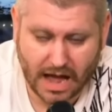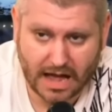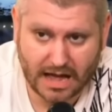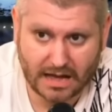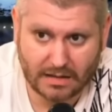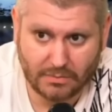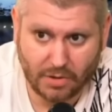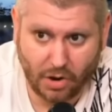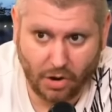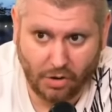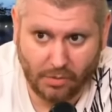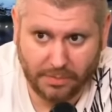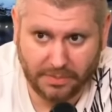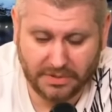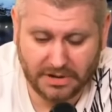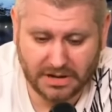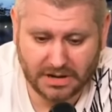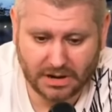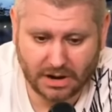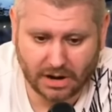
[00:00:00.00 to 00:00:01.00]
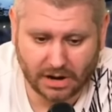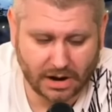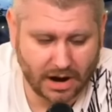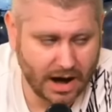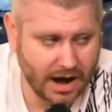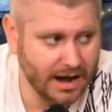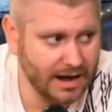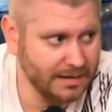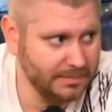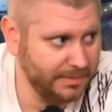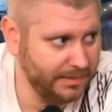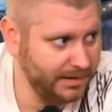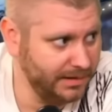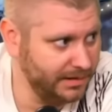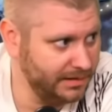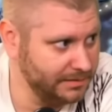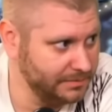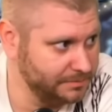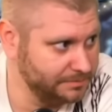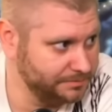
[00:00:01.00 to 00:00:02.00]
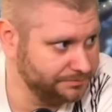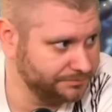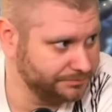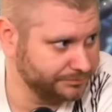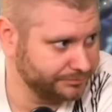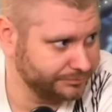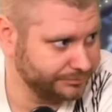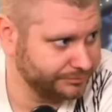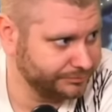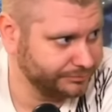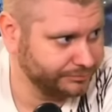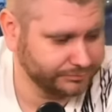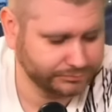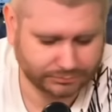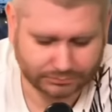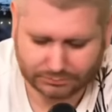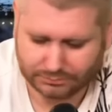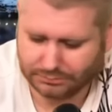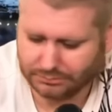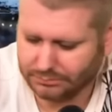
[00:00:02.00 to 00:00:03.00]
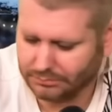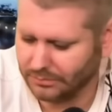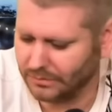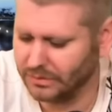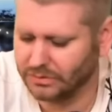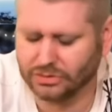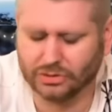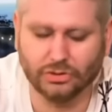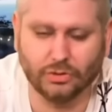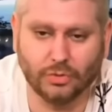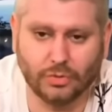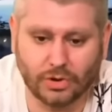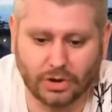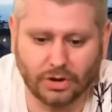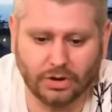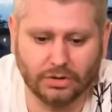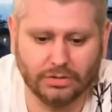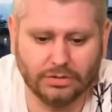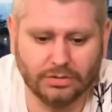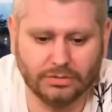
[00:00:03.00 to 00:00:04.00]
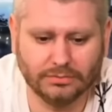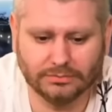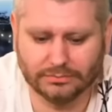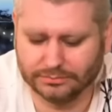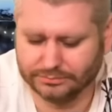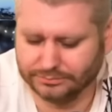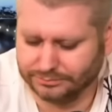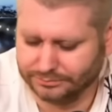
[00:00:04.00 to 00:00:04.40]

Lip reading: I am opening our IP to the world.